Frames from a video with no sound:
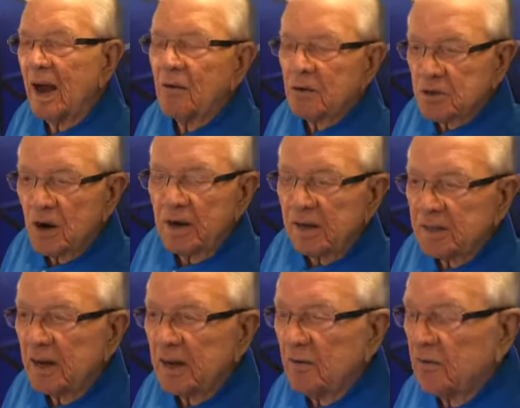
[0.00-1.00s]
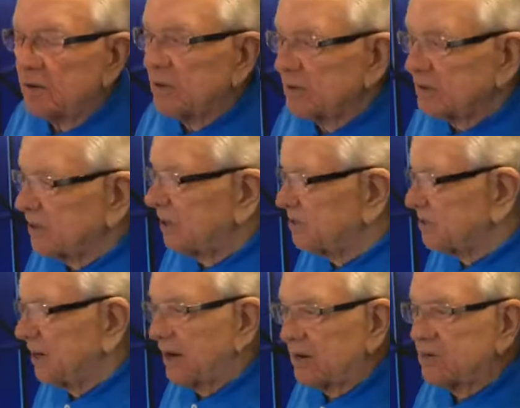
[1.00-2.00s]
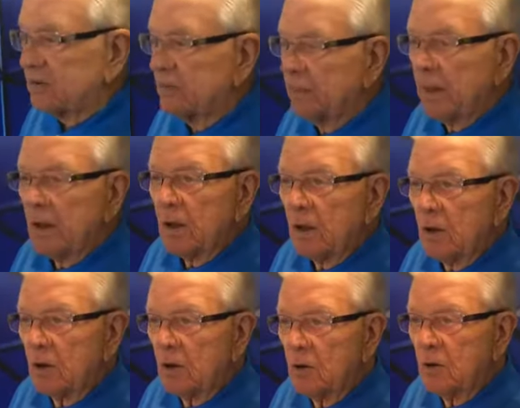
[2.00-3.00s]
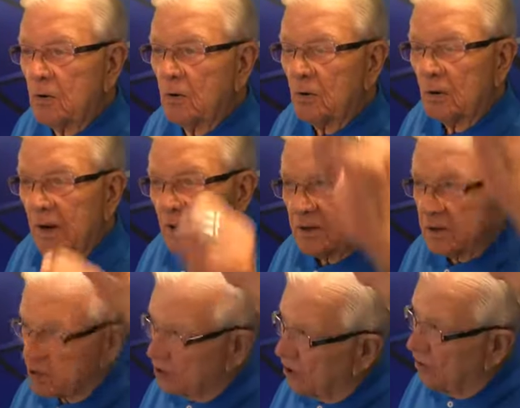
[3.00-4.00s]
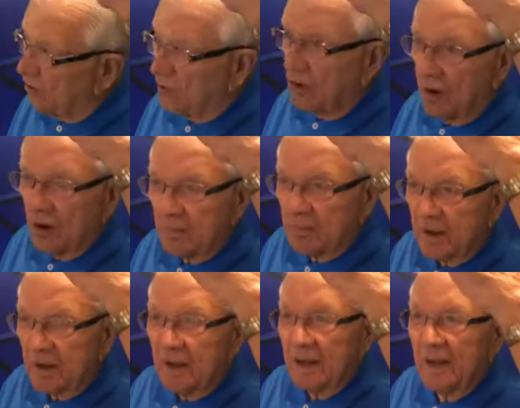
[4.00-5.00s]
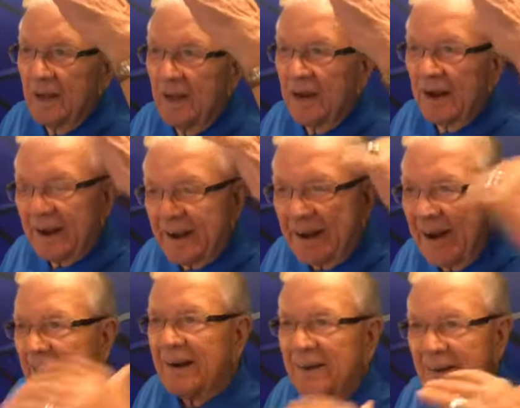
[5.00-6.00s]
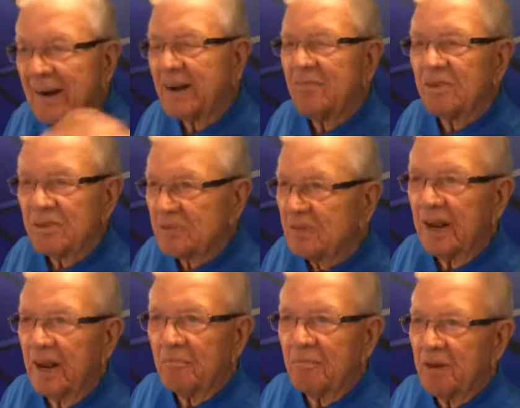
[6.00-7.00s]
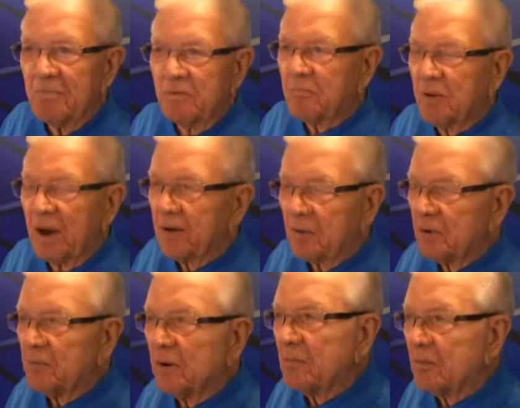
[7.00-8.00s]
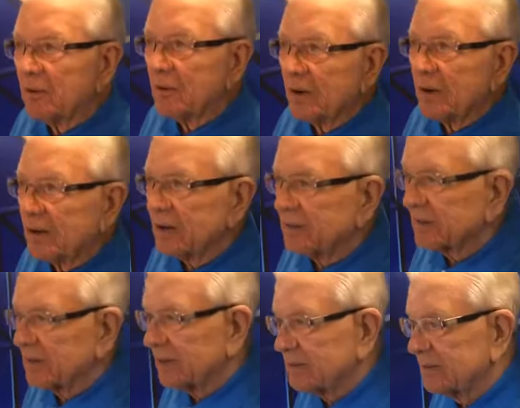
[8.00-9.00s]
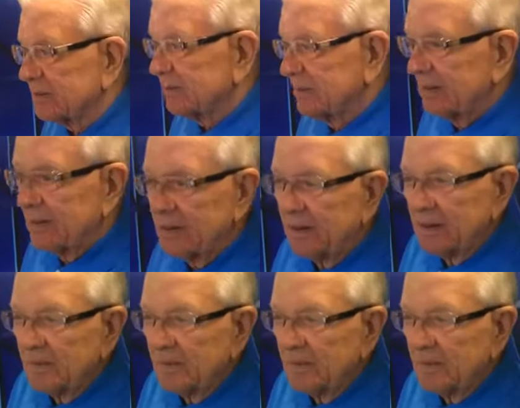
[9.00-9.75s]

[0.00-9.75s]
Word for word: I was trying to think of one of the stagehands who let the snow fall on me and I can't think of his name. Maybe Pat will remember one of these days. Well, Pat's watching.